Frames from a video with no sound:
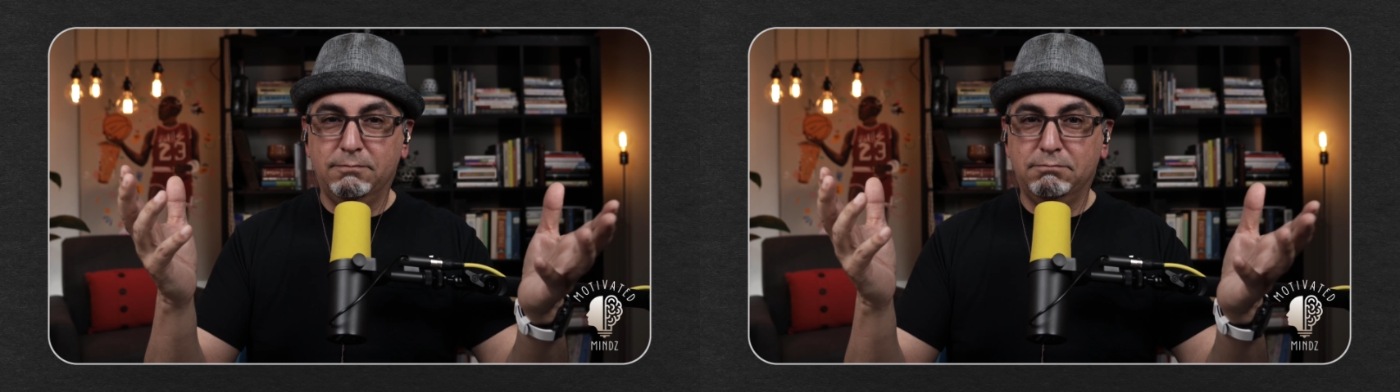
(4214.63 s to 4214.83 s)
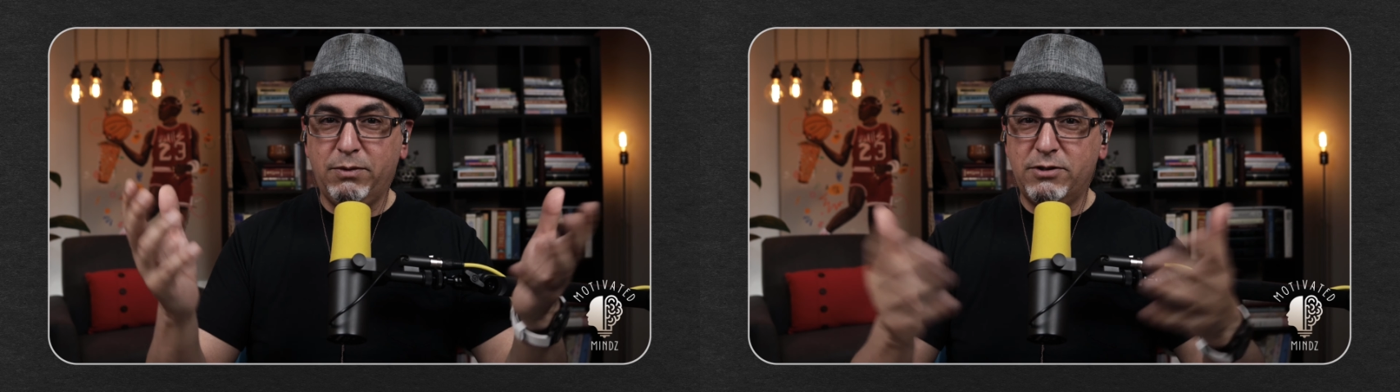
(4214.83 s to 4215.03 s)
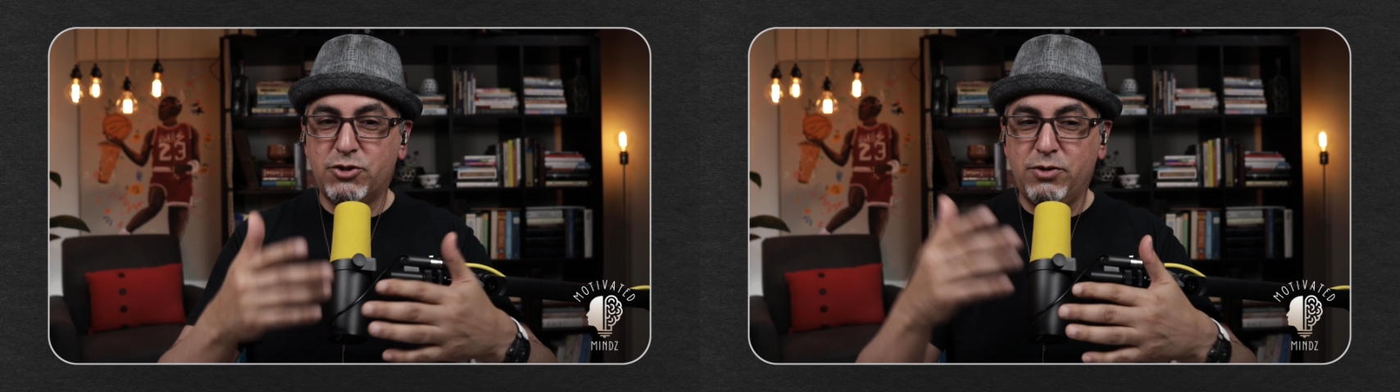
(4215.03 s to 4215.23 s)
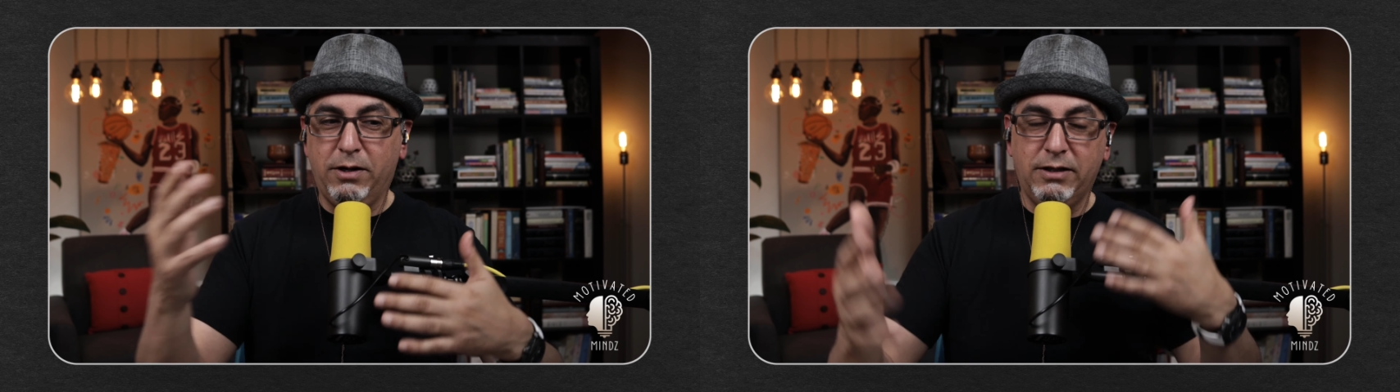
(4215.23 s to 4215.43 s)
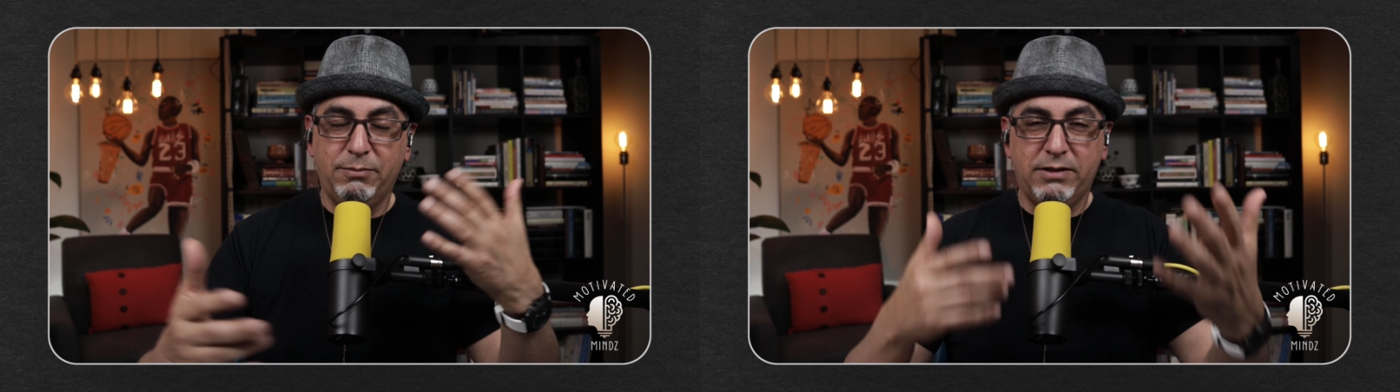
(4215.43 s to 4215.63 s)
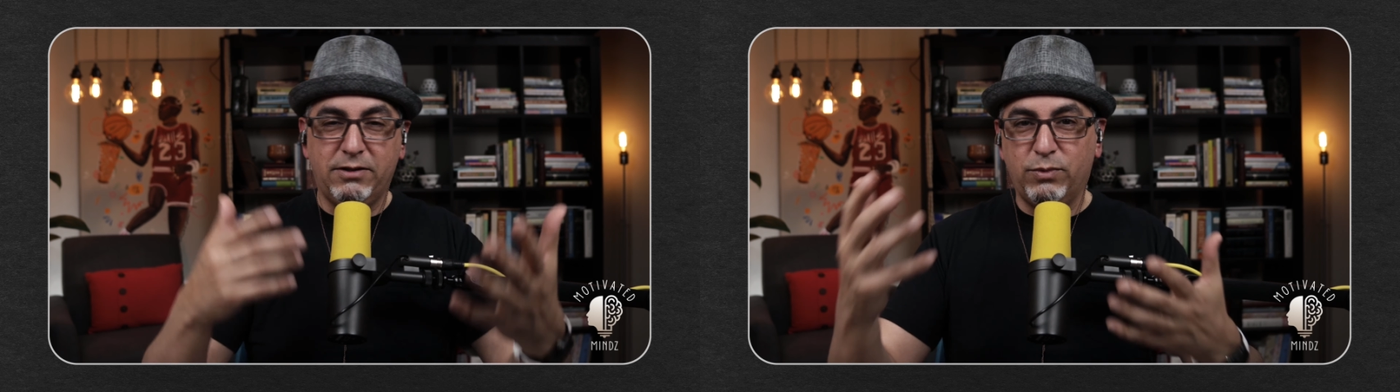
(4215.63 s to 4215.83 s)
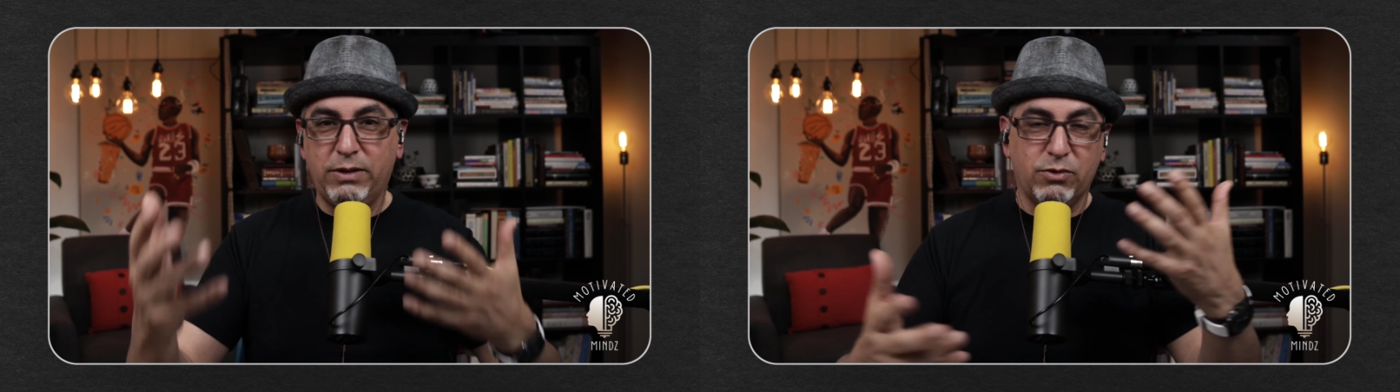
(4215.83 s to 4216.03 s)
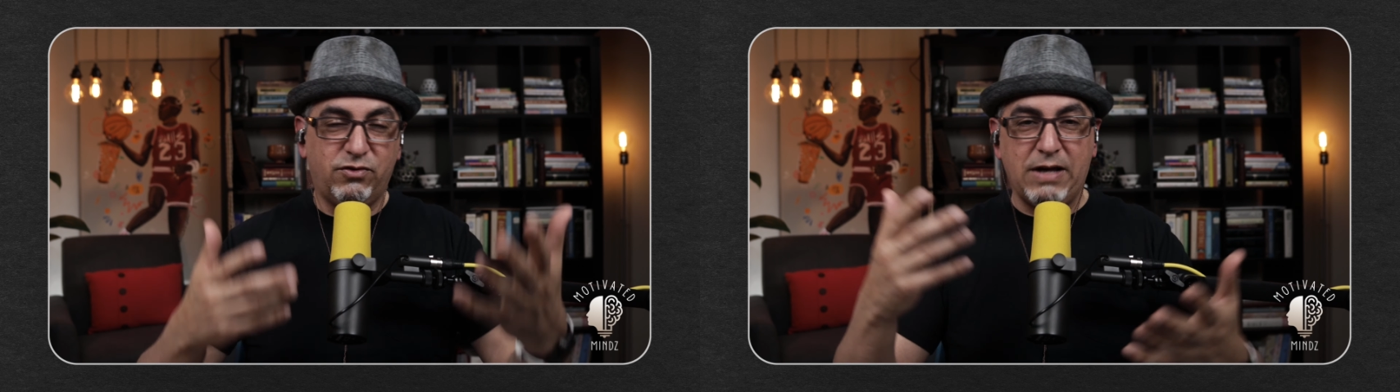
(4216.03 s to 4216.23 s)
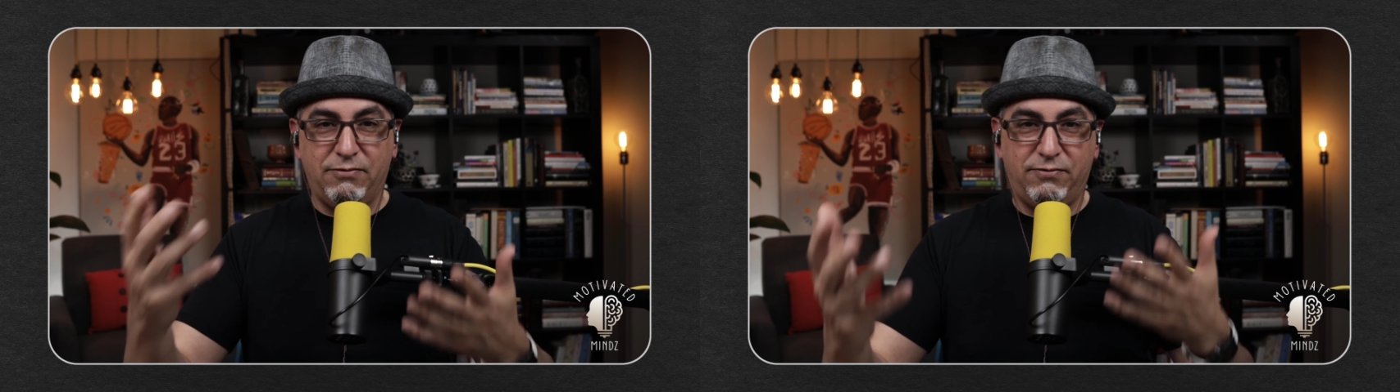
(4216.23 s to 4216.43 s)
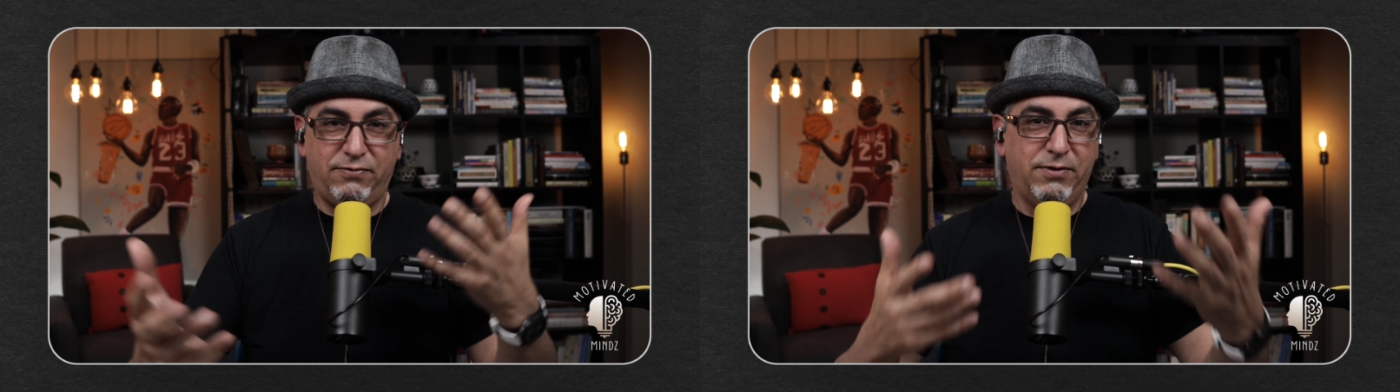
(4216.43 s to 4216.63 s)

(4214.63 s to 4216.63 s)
I'm going to struggle a little bit this week with stuff.